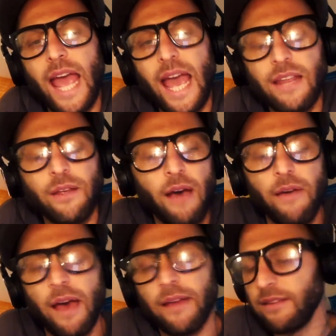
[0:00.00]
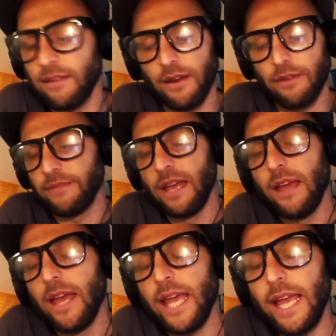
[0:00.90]

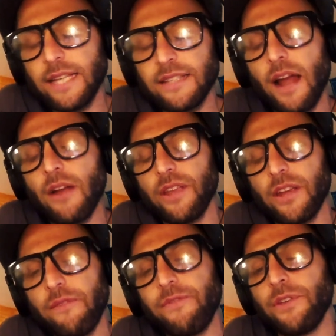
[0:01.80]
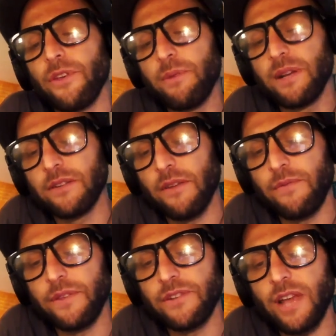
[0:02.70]
It's not only good for you, but it's good
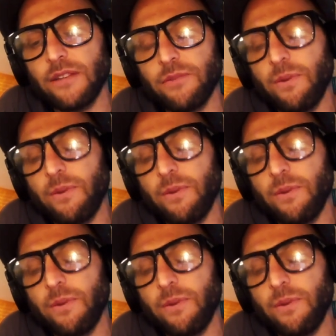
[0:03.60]
for the child. So